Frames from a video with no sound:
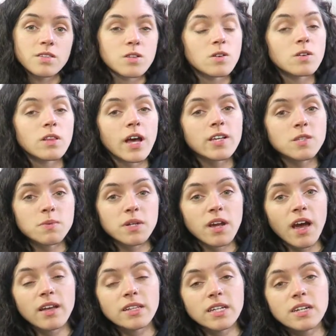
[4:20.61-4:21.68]
So last but
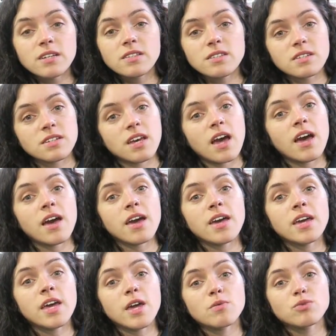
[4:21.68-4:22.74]
not least, I
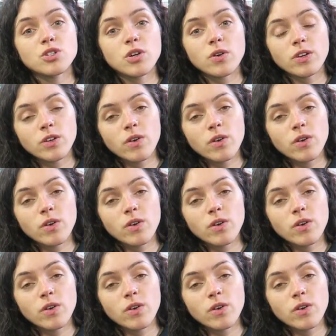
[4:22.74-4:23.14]
am showing